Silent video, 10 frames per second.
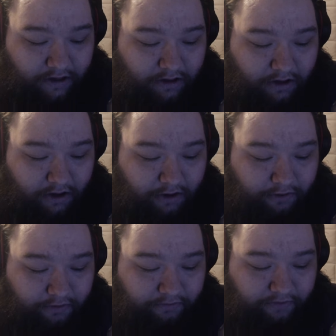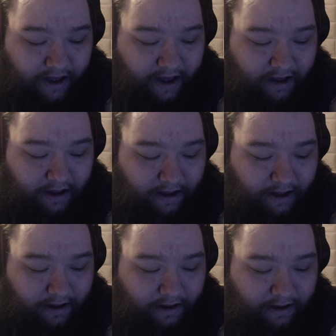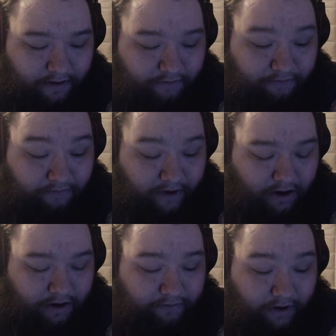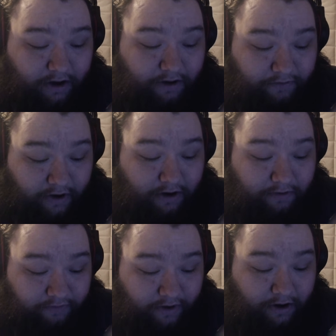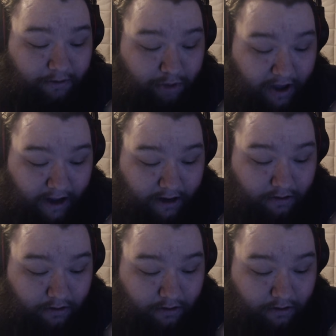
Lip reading: of very, very, very, very bad